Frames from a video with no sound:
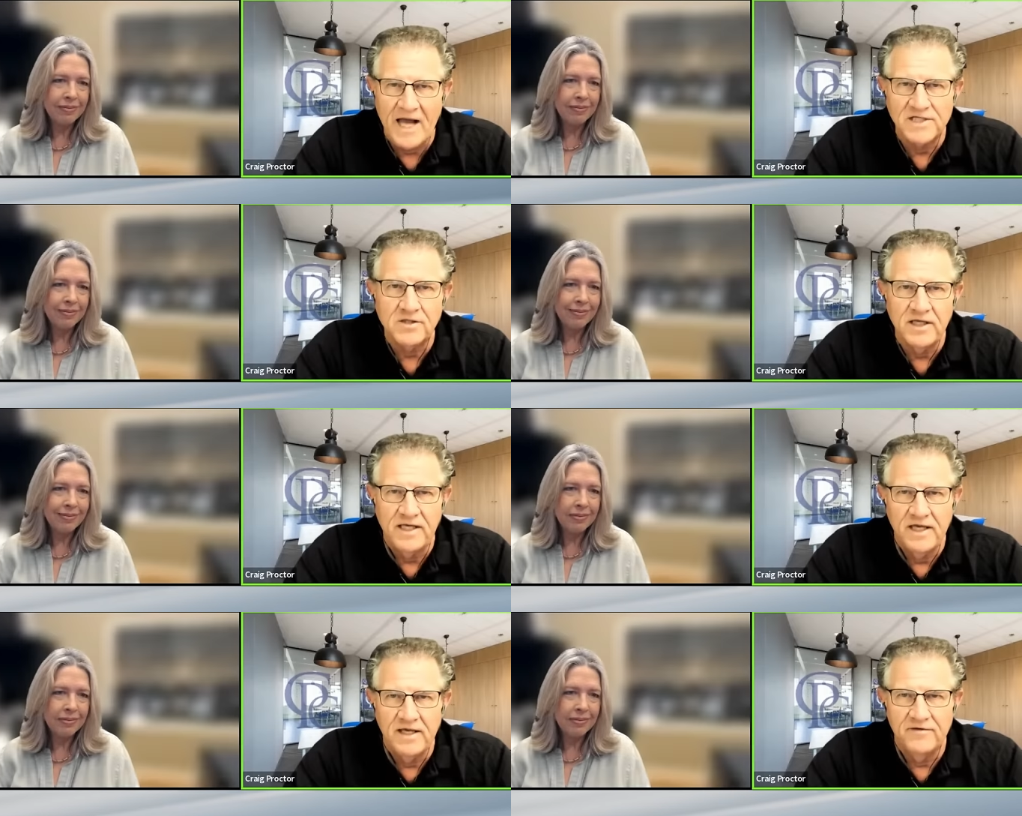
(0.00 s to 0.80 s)

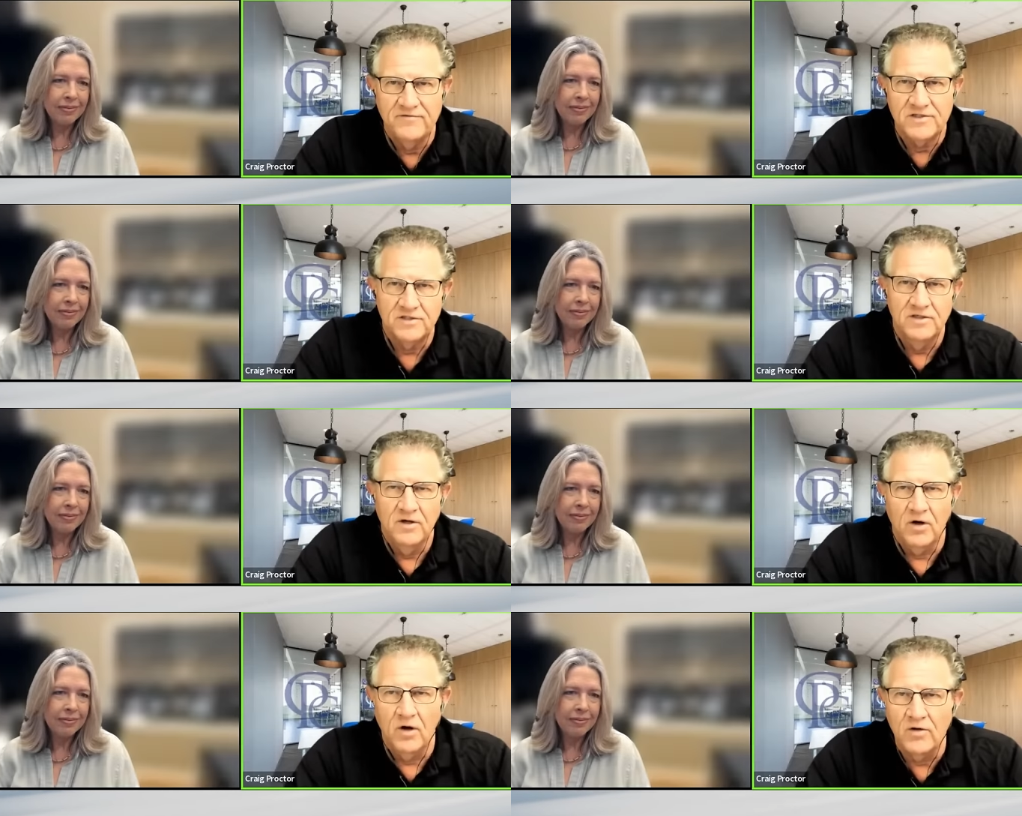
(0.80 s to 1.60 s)
Speaker 1: actually gives
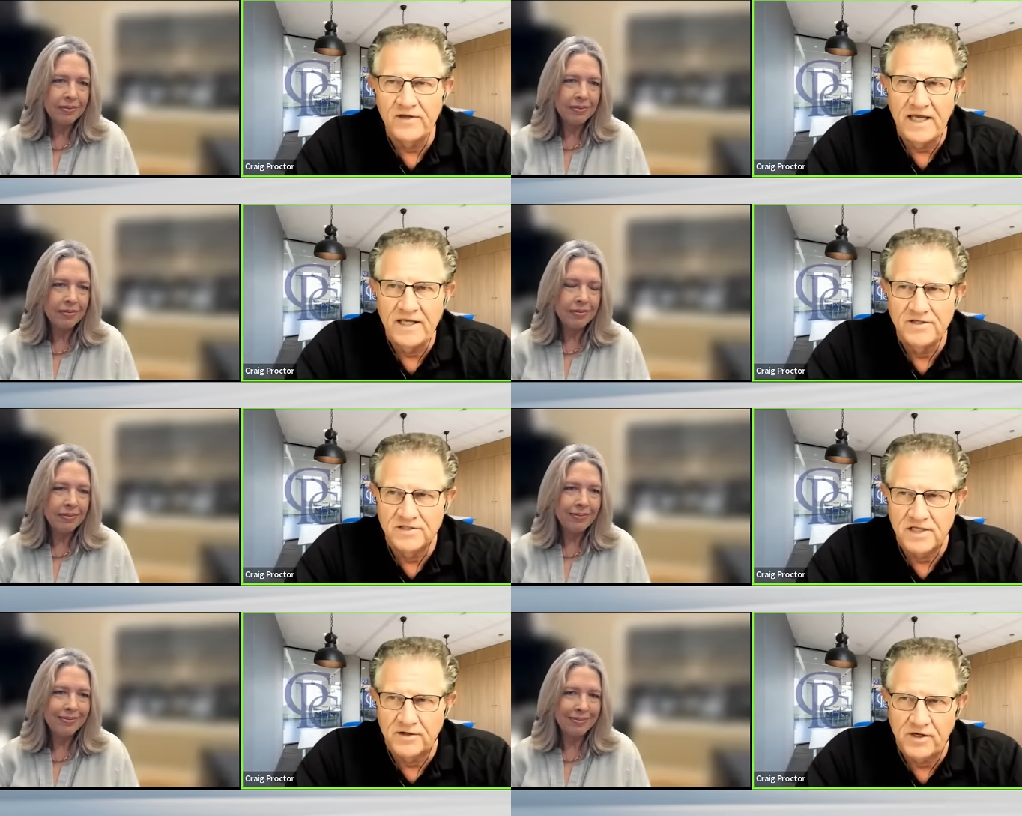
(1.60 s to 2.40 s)
all the
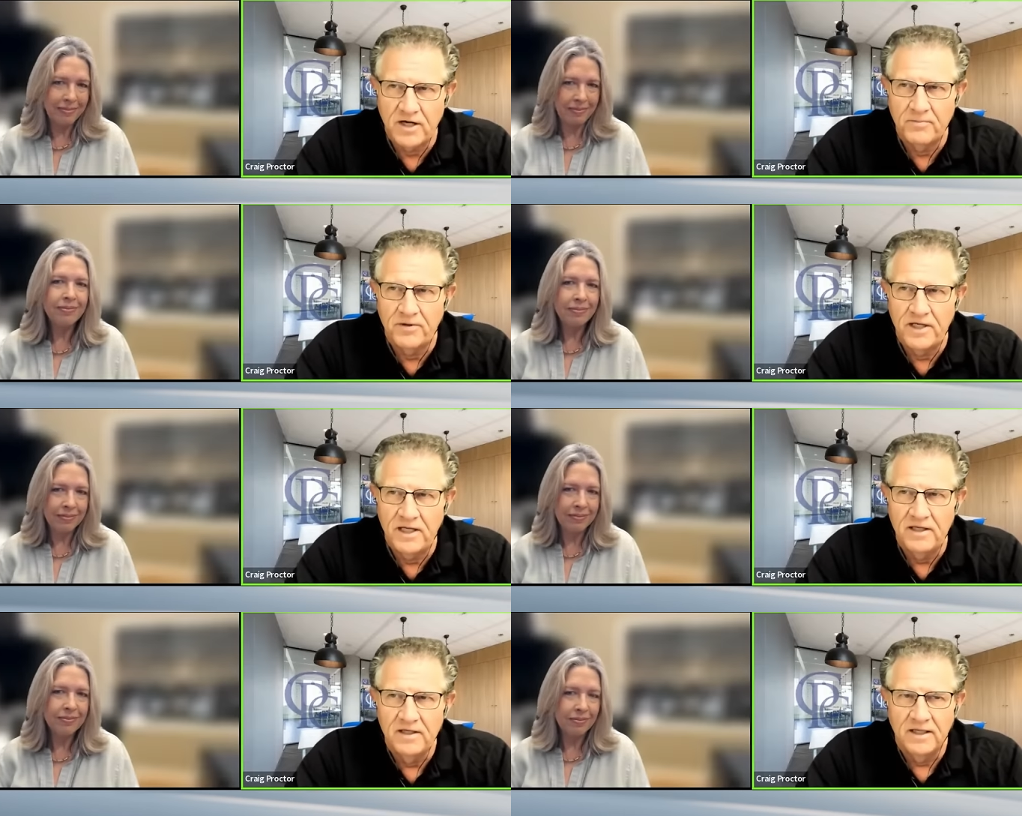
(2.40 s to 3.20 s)
agents at her
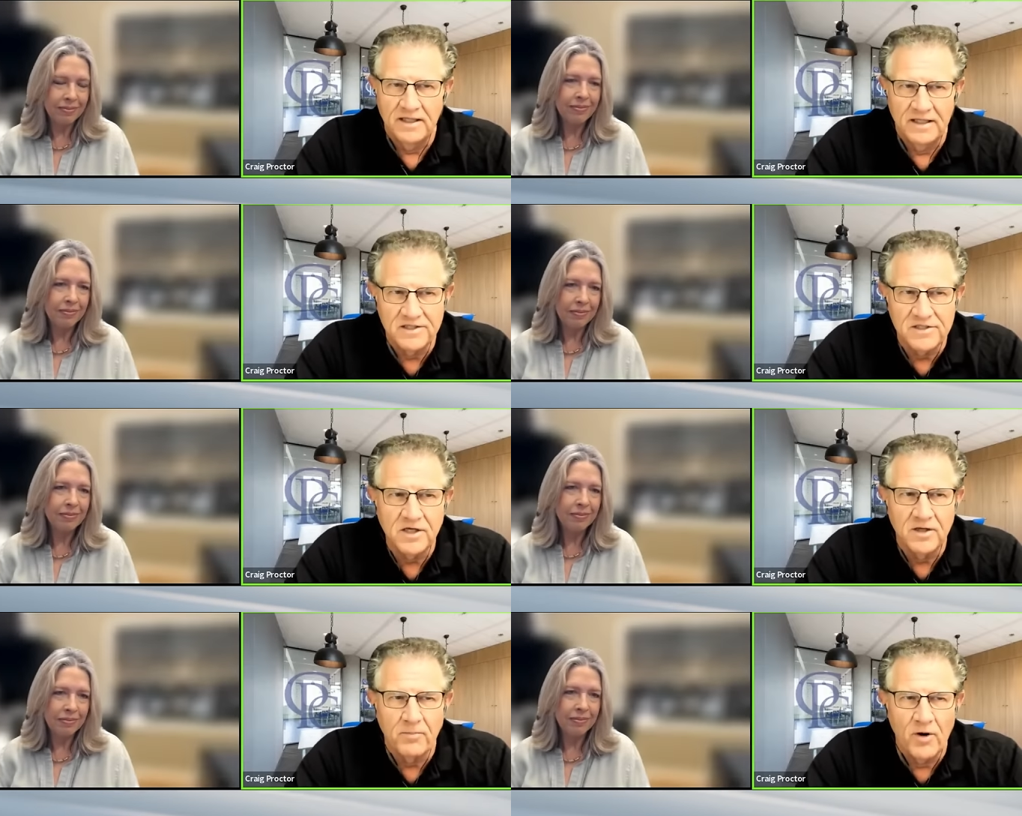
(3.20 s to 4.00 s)
company
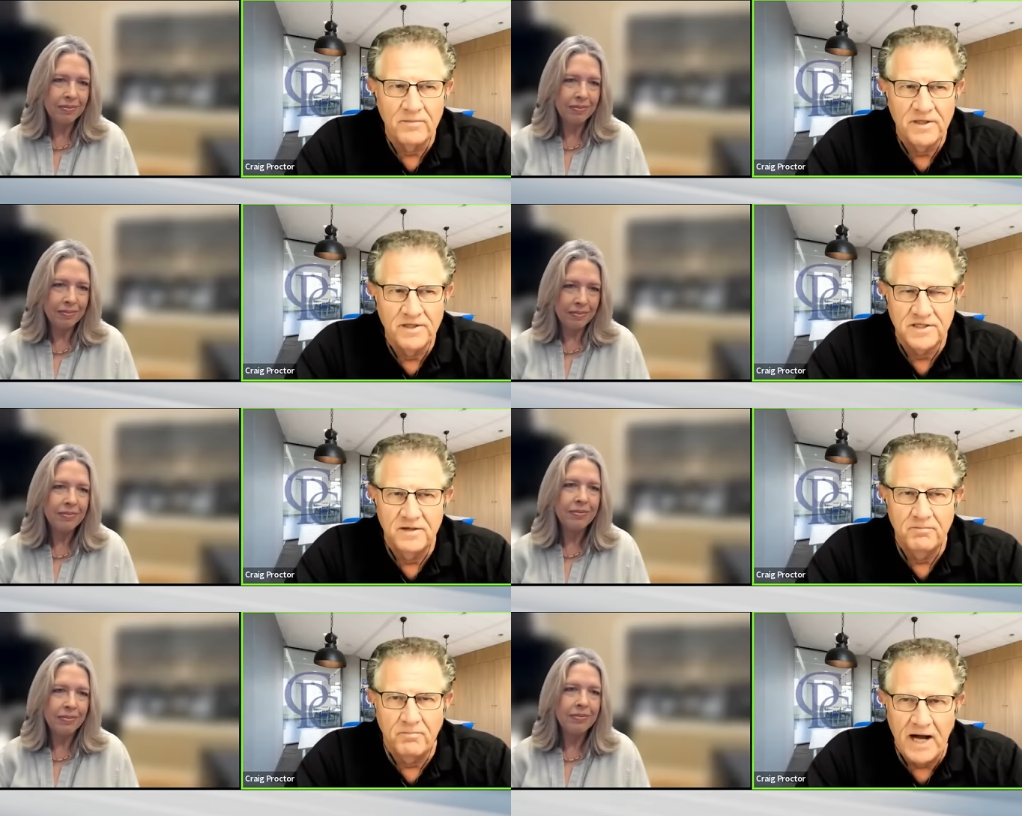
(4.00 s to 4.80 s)
listing appointments
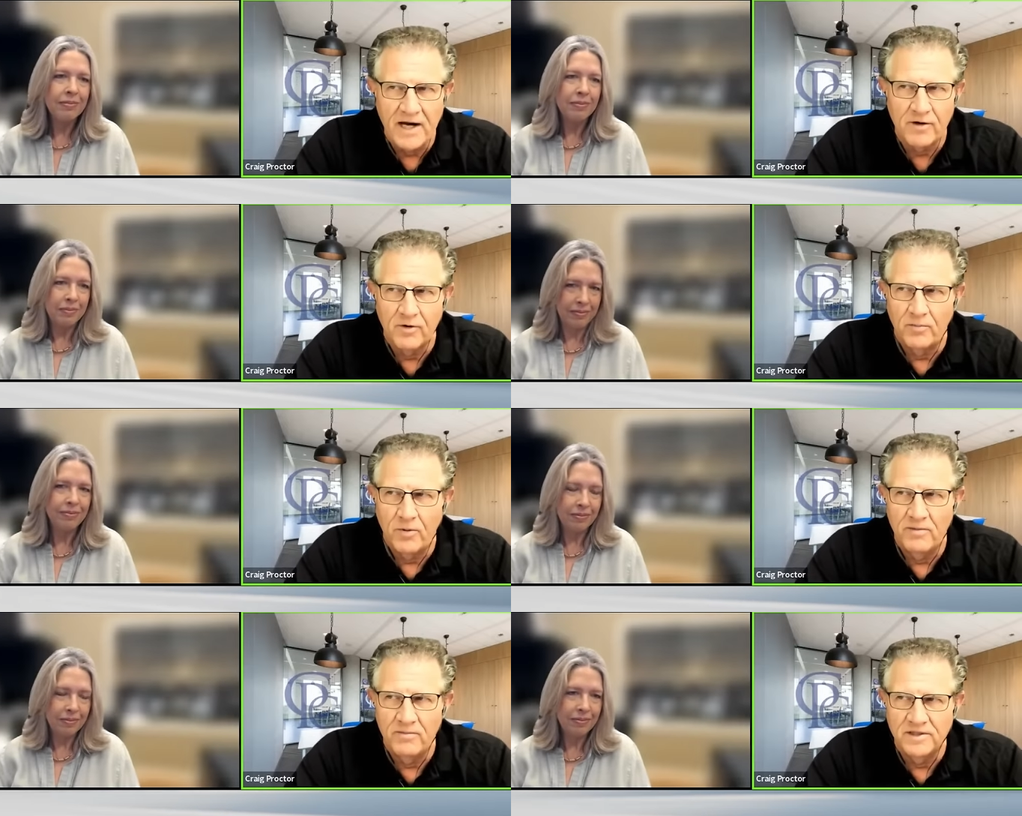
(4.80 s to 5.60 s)
and buyer
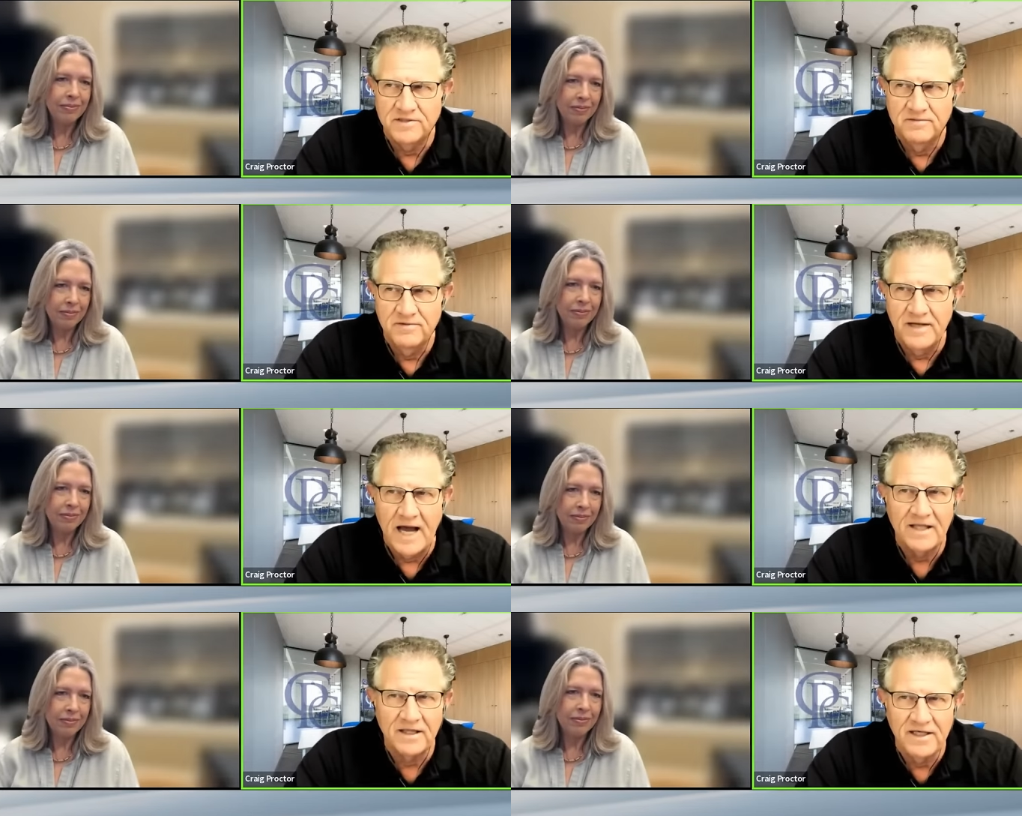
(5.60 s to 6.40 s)
appointments, not